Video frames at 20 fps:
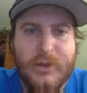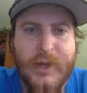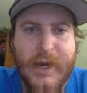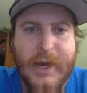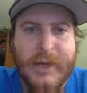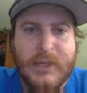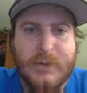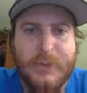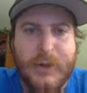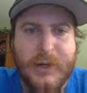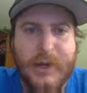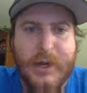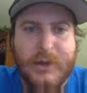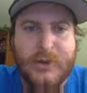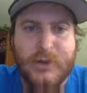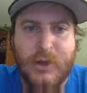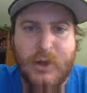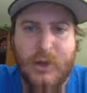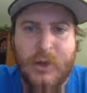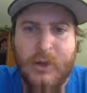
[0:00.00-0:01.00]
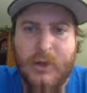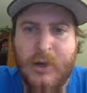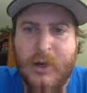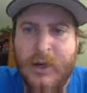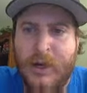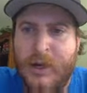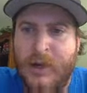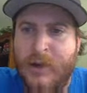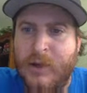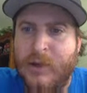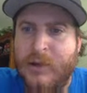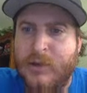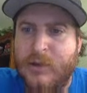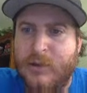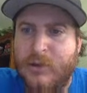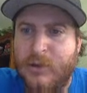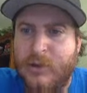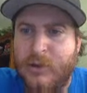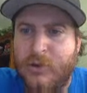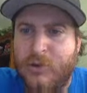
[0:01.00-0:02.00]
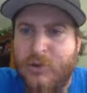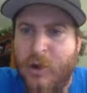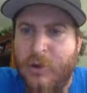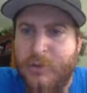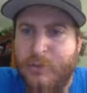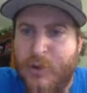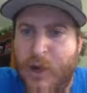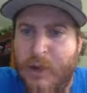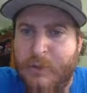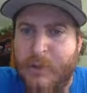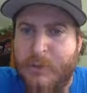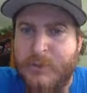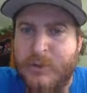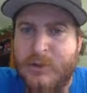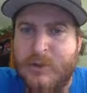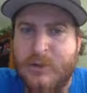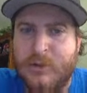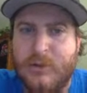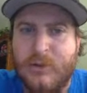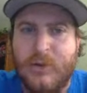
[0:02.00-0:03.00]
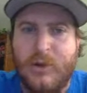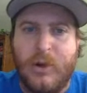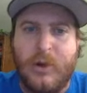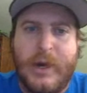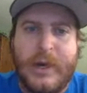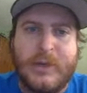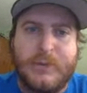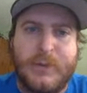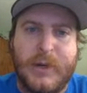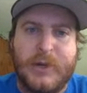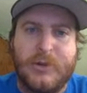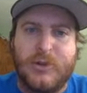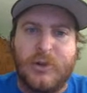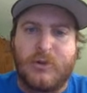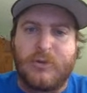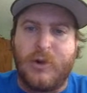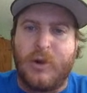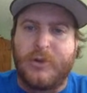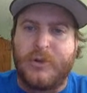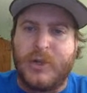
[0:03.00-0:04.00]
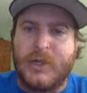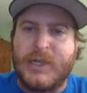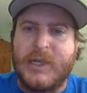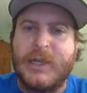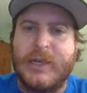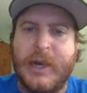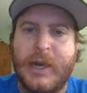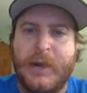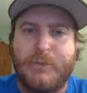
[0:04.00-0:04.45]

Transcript: exponential growth problems, exponential growth or decay